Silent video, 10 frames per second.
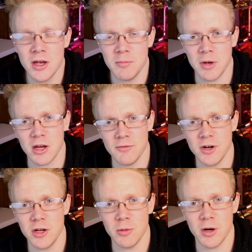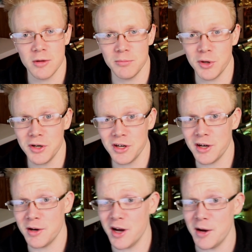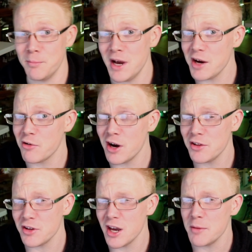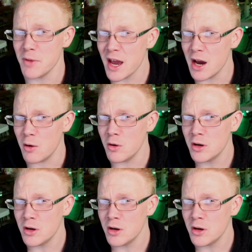make a video on it, but I'm back grinding the game now